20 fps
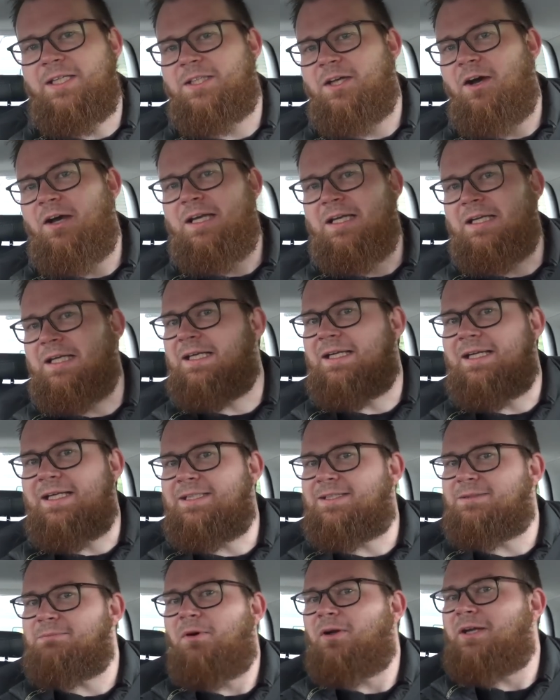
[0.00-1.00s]
decided it
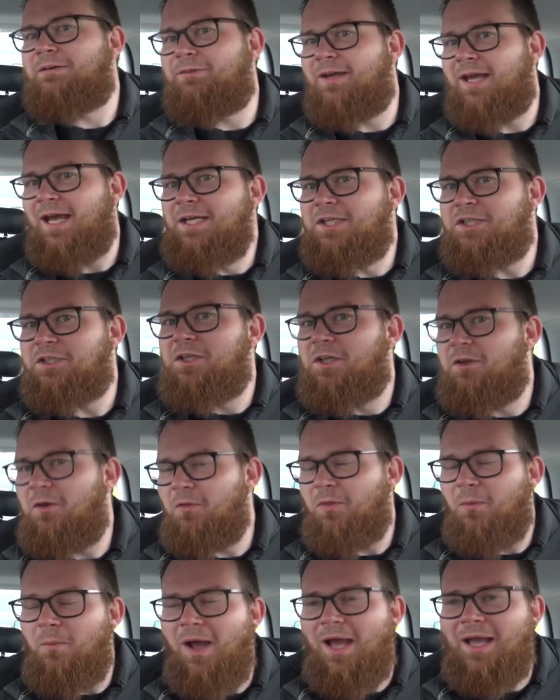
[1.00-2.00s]
needs some modification
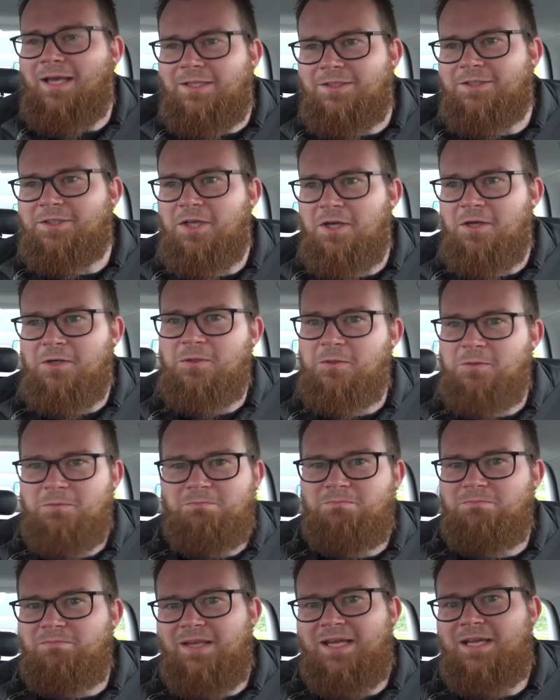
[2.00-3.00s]
along the way, so
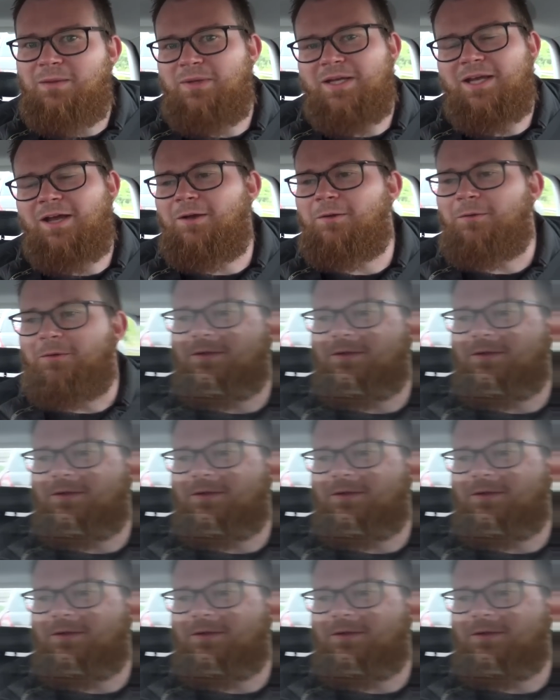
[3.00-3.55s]
here we go.